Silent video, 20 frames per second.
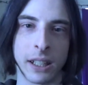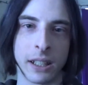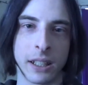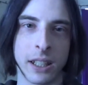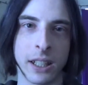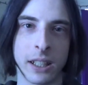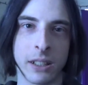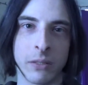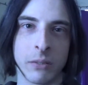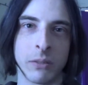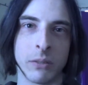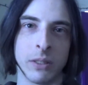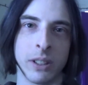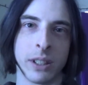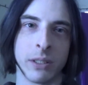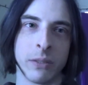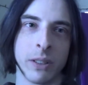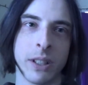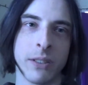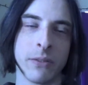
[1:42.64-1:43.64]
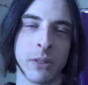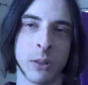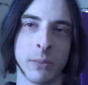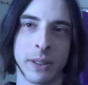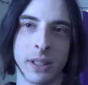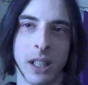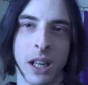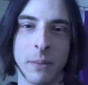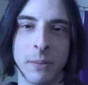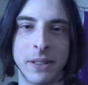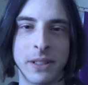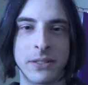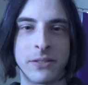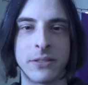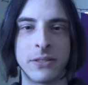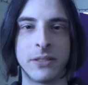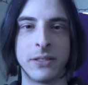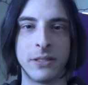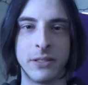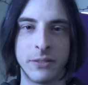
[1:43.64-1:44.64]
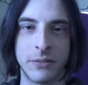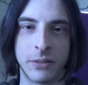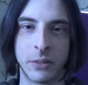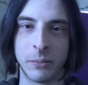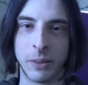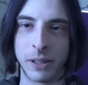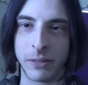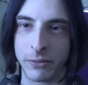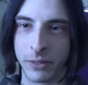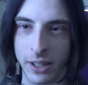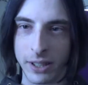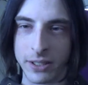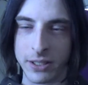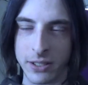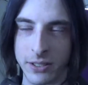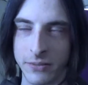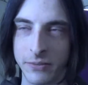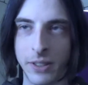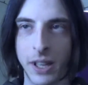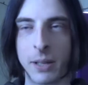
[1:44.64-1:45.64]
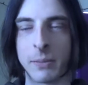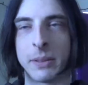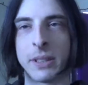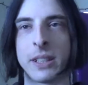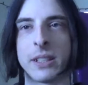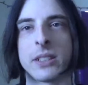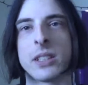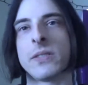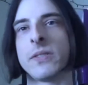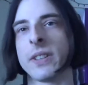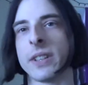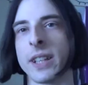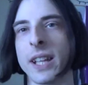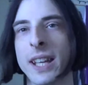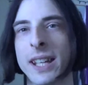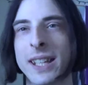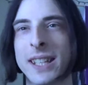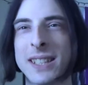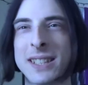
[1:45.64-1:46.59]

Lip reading: getting like reaffirming comments from like friends and family and stuff like that,